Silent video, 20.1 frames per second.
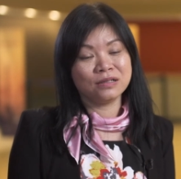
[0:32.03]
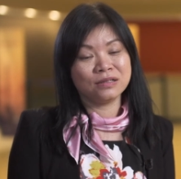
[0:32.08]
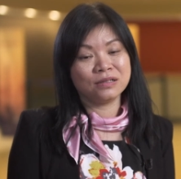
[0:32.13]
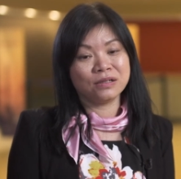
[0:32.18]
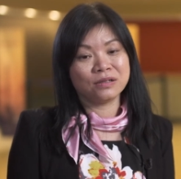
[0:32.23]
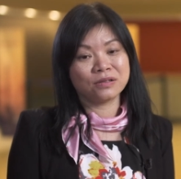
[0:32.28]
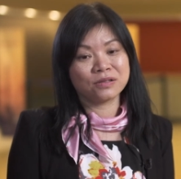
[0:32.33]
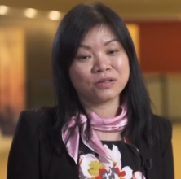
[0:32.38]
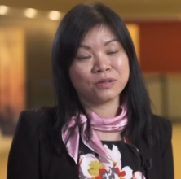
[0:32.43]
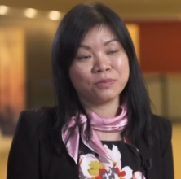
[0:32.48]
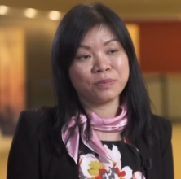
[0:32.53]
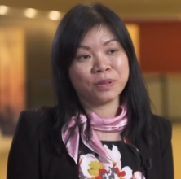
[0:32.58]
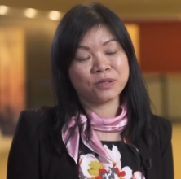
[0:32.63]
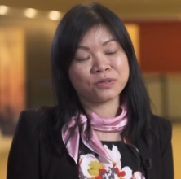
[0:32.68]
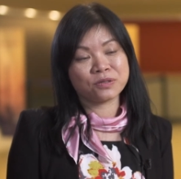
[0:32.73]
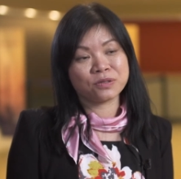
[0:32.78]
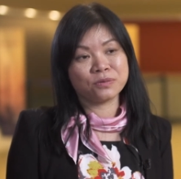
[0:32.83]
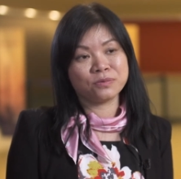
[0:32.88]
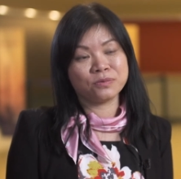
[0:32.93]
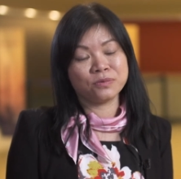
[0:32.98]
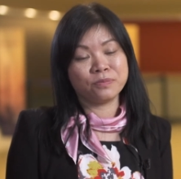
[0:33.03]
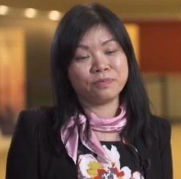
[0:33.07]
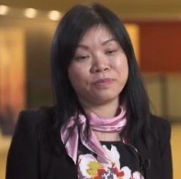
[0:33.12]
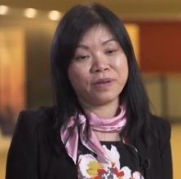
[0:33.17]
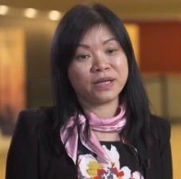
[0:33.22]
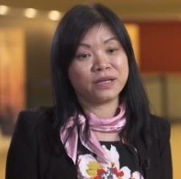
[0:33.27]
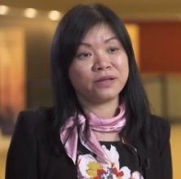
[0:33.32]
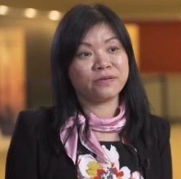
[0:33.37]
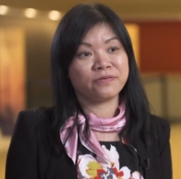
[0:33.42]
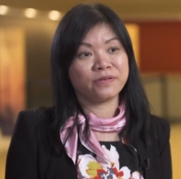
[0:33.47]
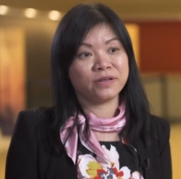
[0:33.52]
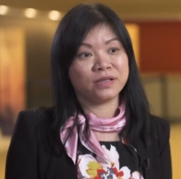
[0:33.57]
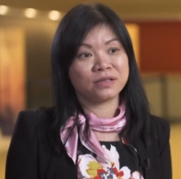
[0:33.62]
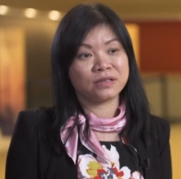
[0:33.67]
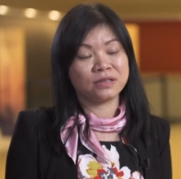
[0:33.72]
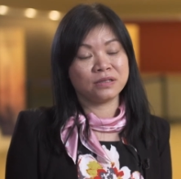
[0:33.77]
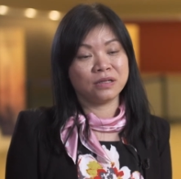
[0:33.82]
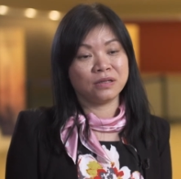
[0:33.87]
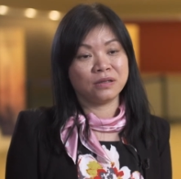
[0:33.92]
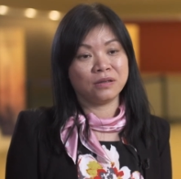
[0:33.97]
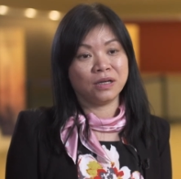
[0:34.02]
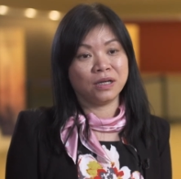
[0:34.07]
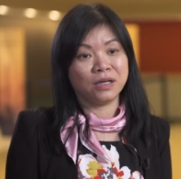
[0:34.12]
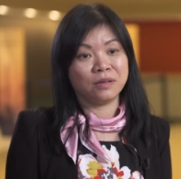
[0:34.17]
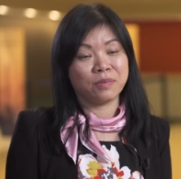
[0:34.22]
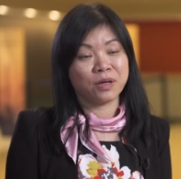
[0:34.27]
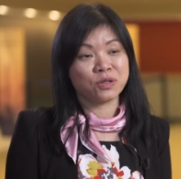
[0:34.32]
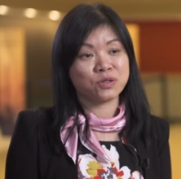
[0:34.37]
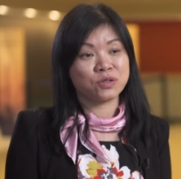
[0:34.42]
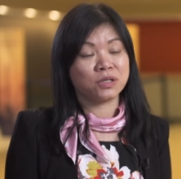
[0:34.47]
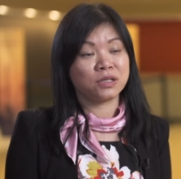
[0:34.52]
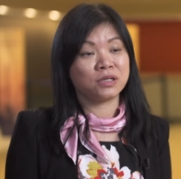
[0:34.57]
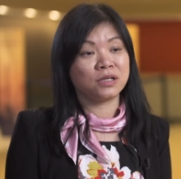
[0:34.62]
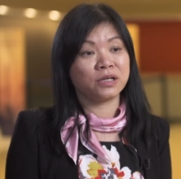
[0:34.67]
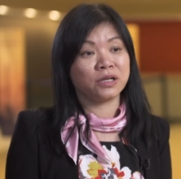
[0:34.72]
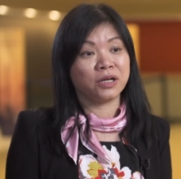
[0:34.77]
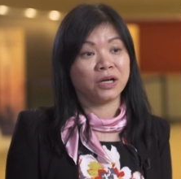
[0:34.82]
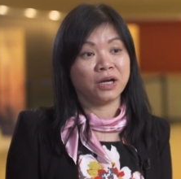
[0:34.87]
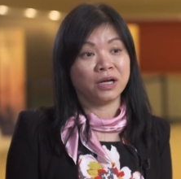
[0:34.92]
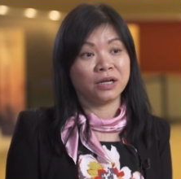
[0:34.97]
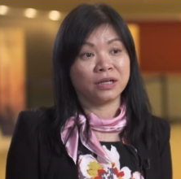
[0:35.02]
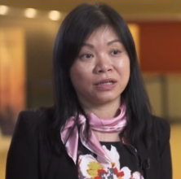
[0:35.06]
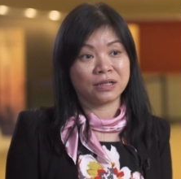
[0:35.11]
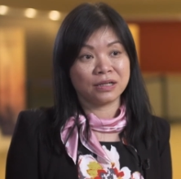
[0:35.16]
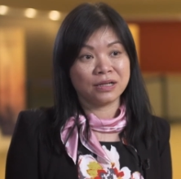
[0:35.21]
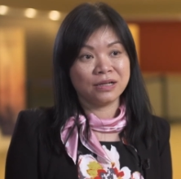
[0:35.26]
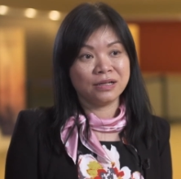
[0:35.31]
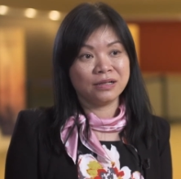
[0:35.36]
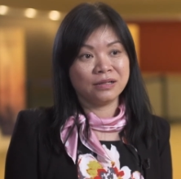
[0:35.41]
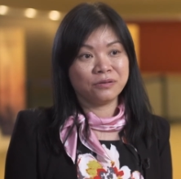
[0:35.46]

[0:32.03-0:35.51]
You uh, so patients would benefit you know, uh, much earlier on